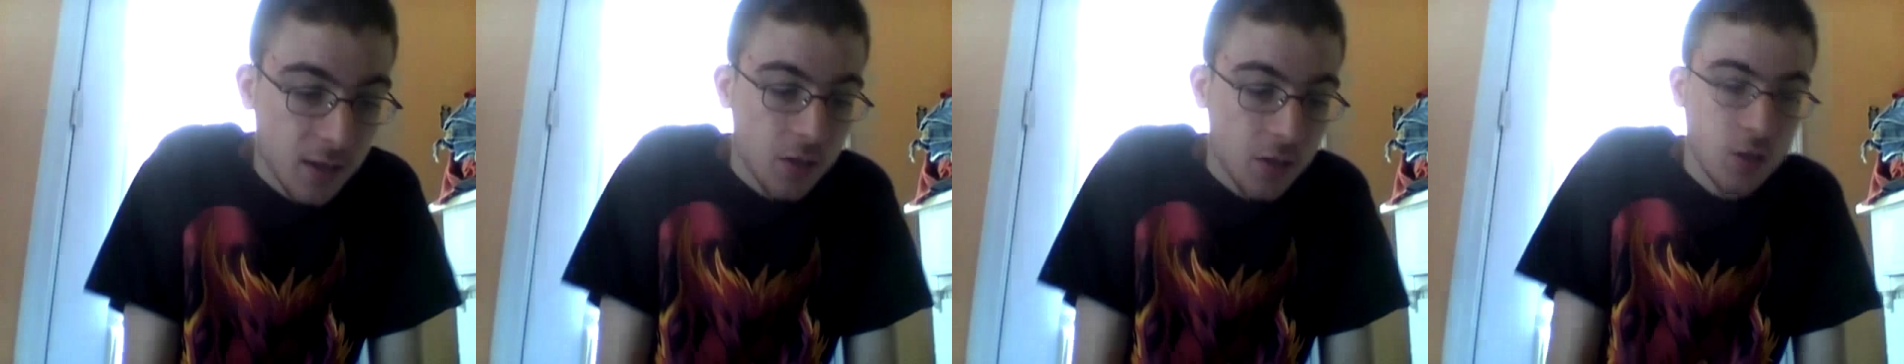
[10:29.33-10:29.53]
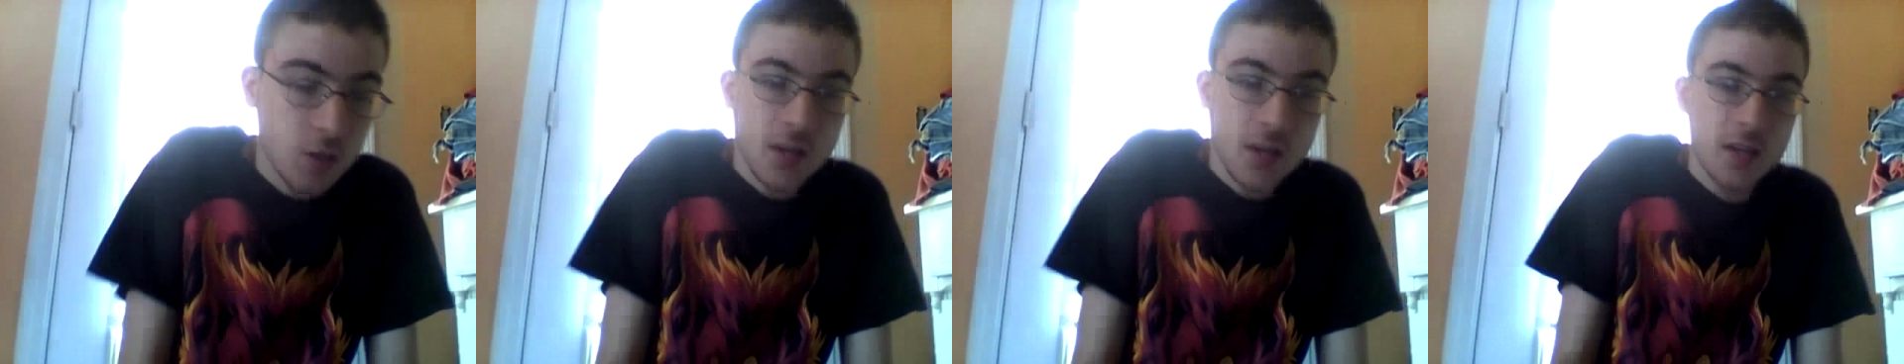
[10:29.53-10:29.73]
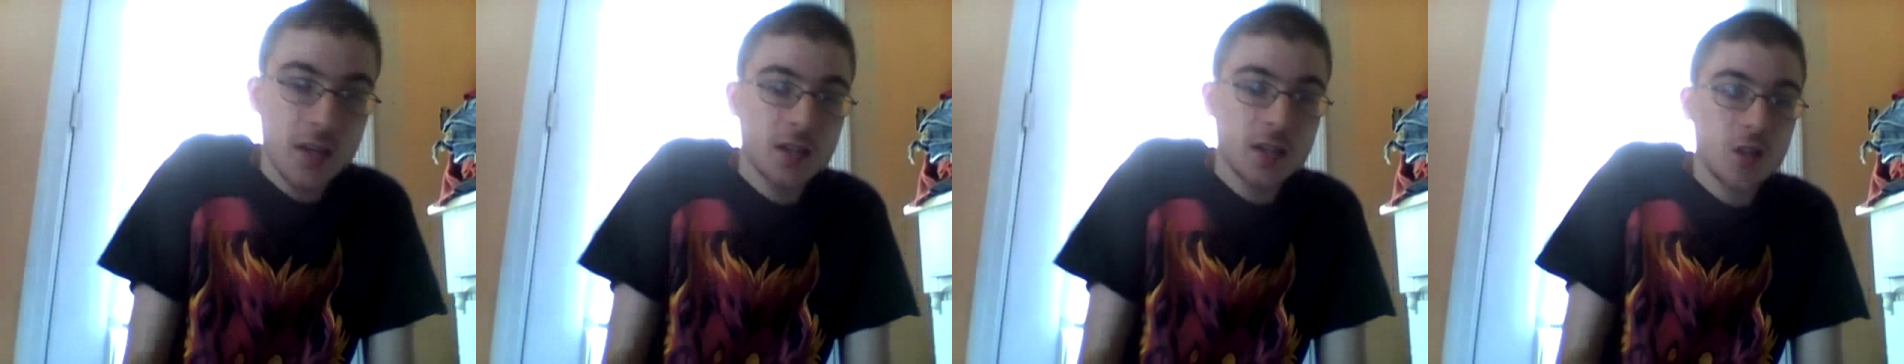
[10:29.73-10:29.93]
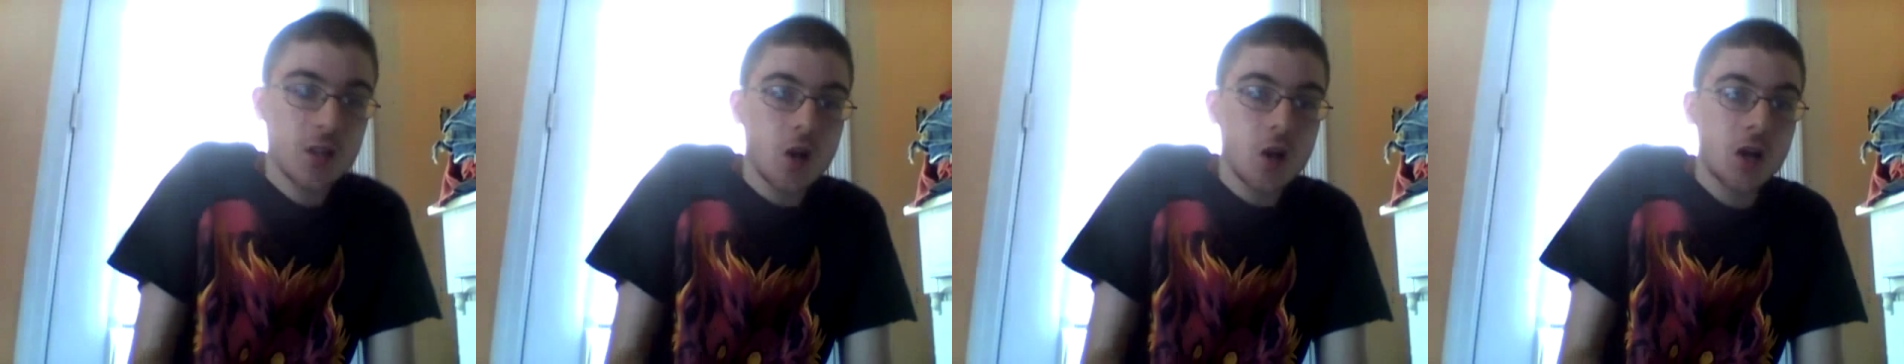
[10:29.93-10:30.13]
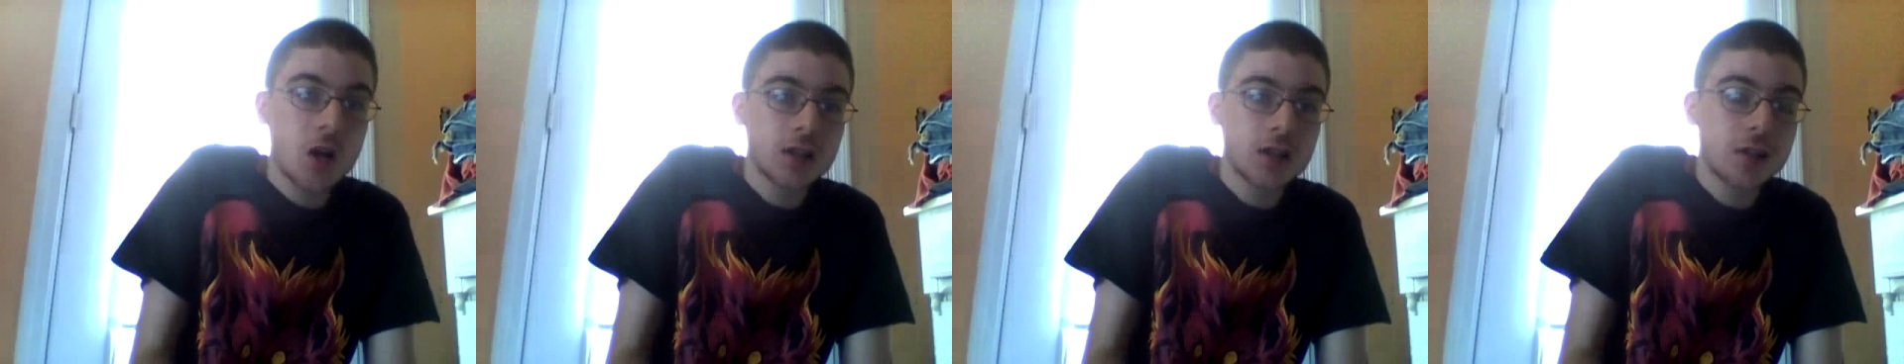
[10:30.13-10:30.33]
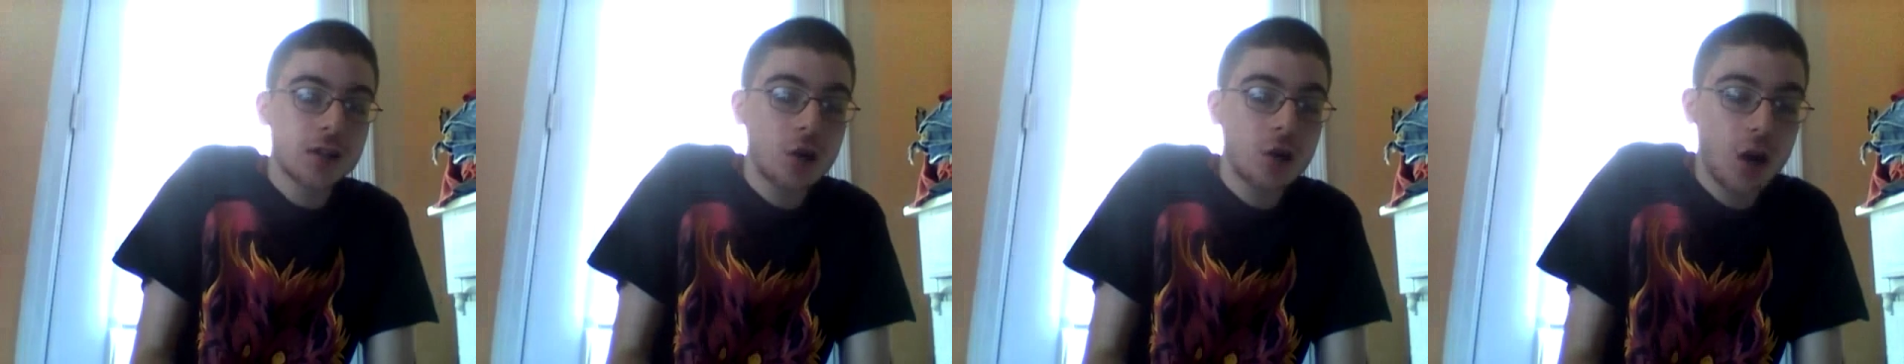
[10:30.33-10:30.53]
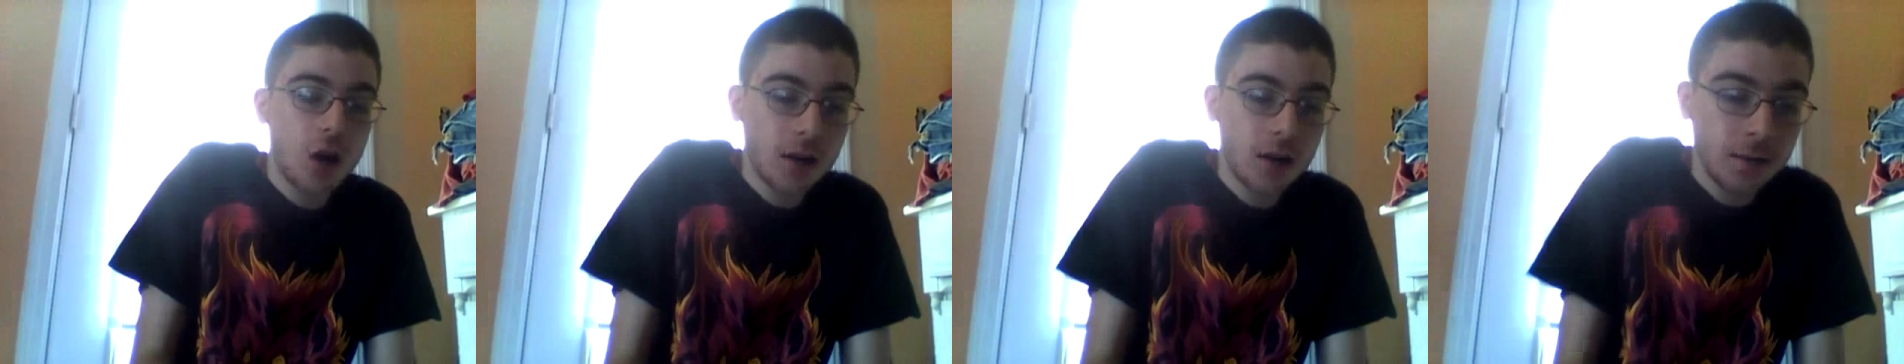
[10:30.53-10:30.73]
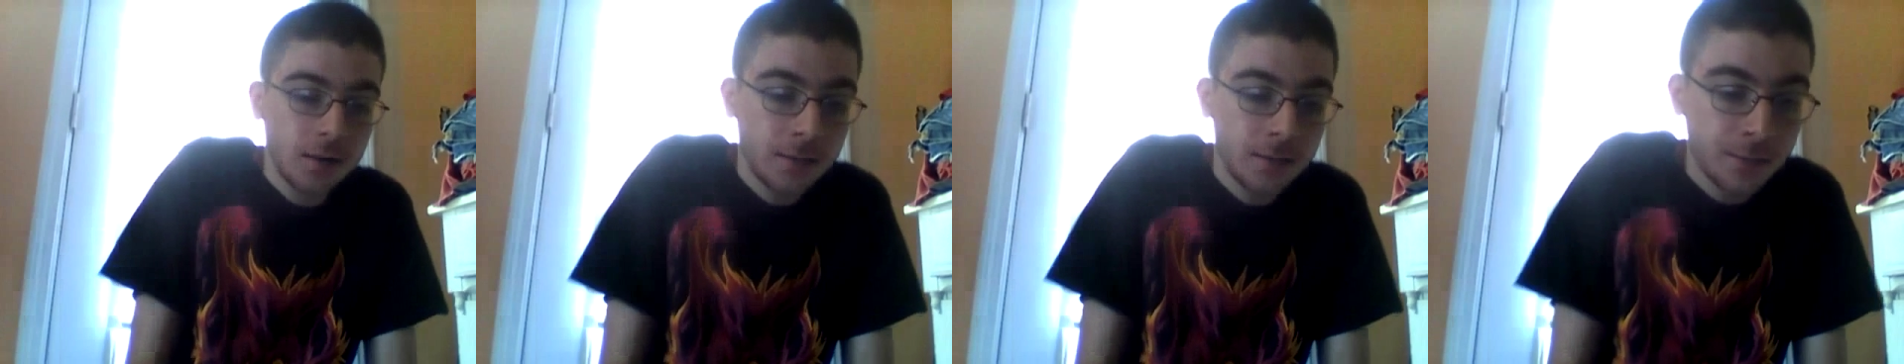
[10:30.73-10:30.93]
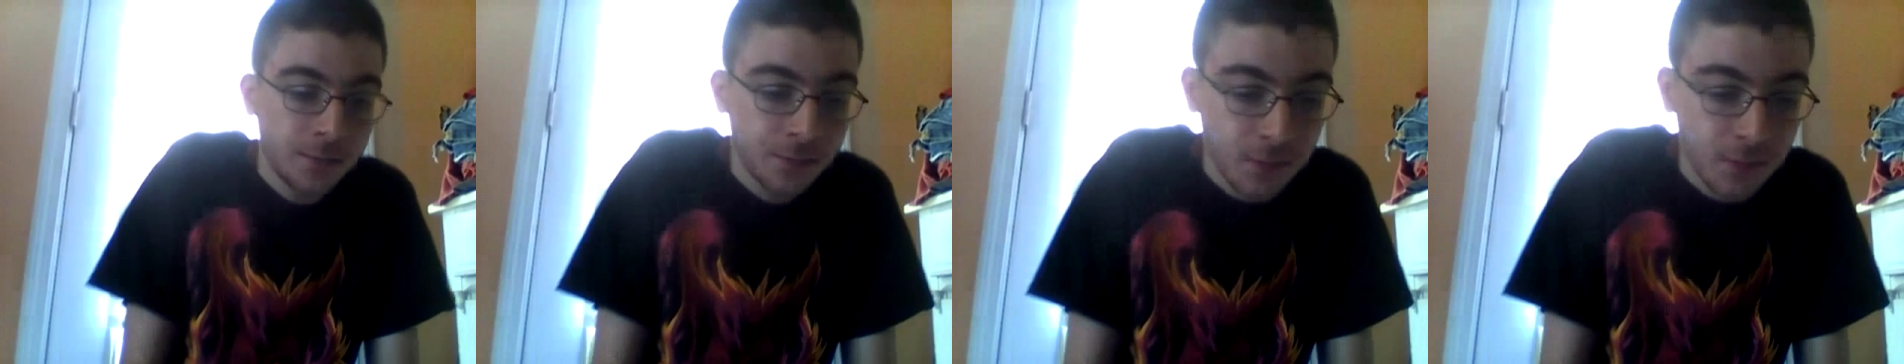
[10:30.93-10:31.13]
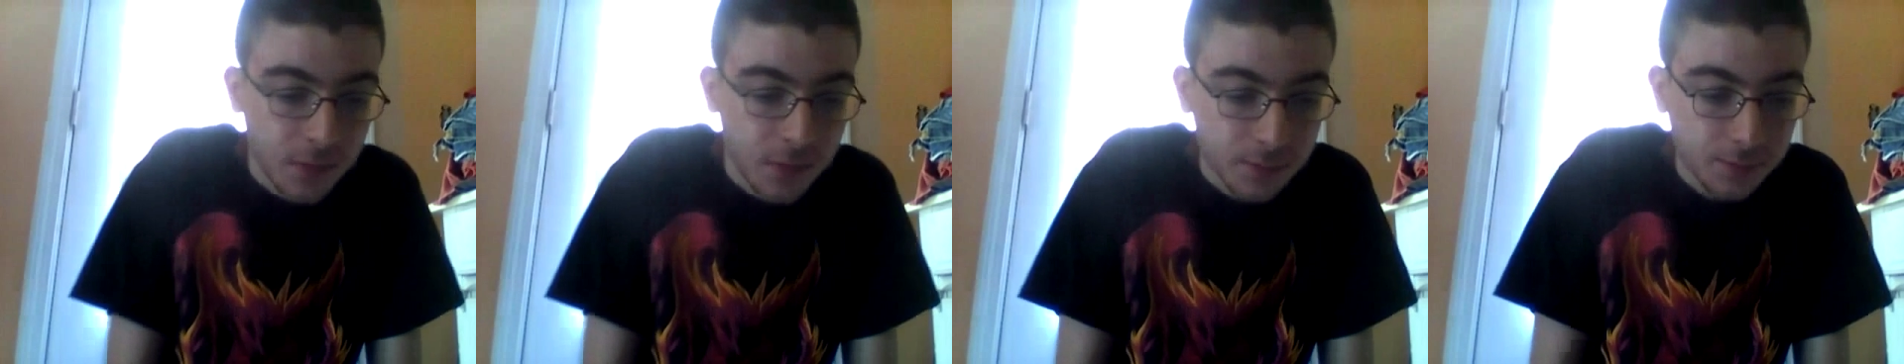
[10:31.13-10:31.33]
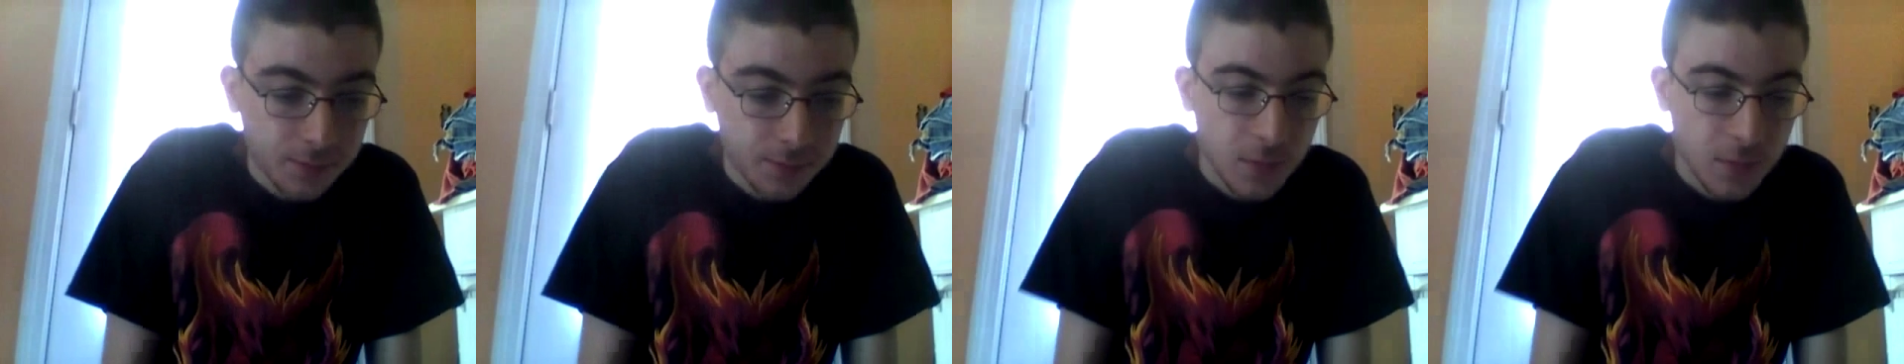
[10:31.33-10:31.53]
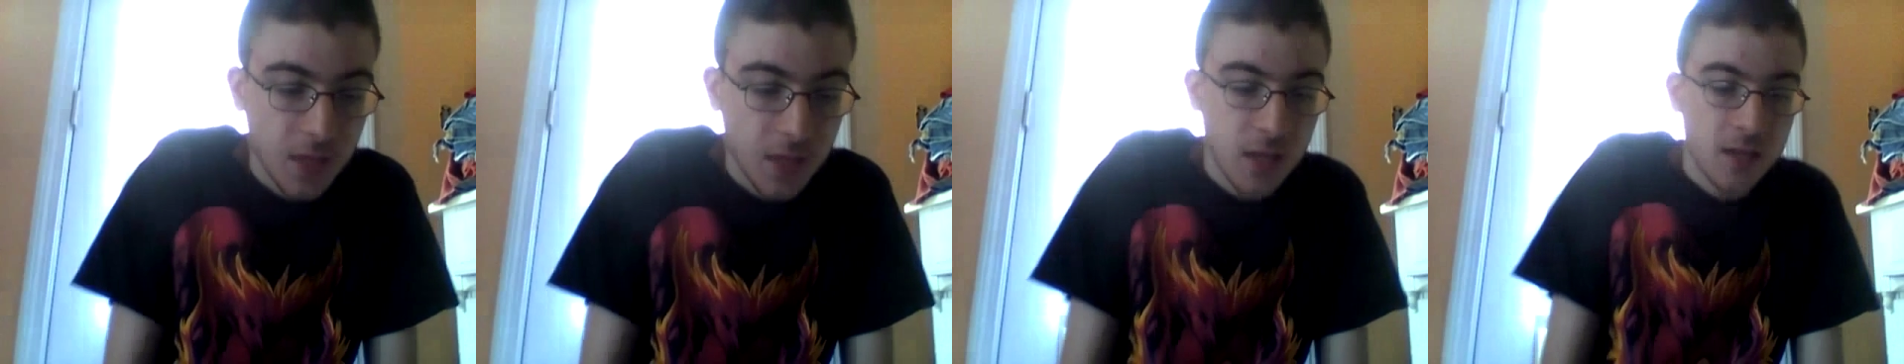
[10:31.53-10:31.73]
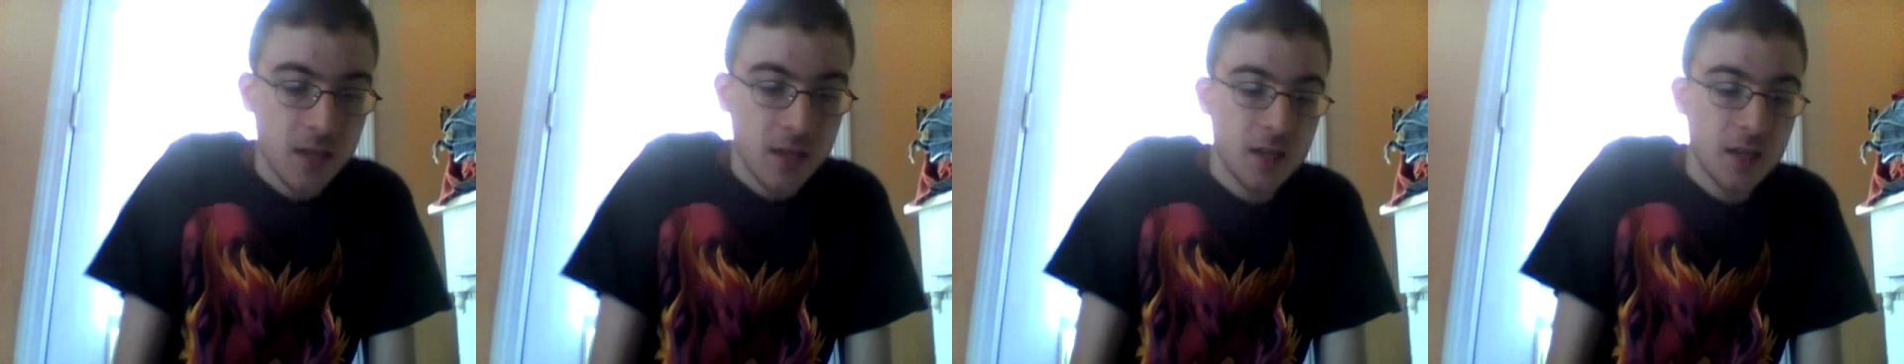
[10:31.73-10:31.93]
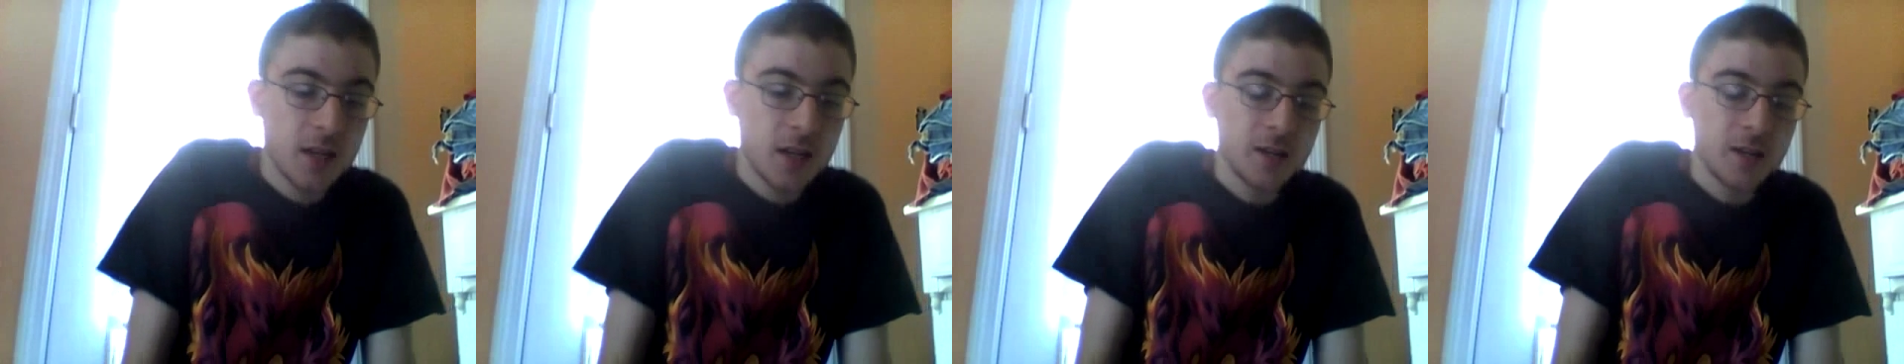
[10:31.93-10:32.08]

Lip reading: she gets the Oxycontin, and